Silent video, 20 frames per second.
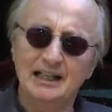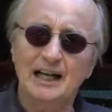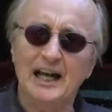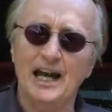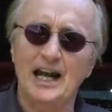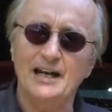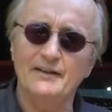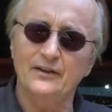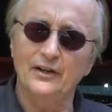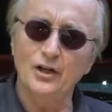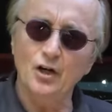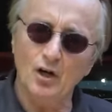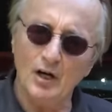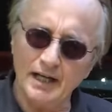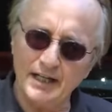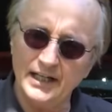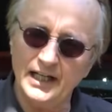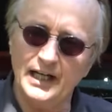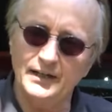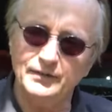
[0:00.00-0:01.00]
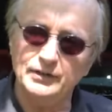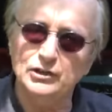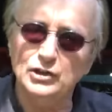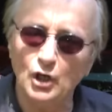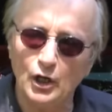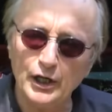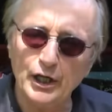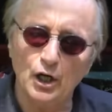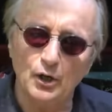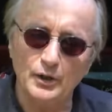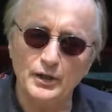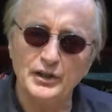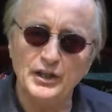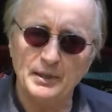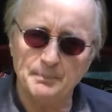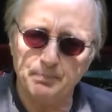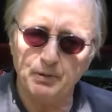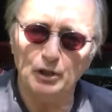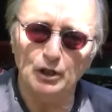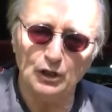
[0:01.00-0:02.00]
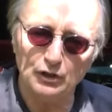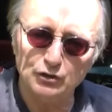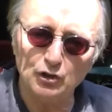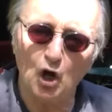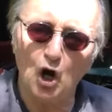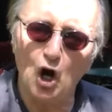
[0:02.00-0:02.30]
kind of annoying to have a Toyota that burns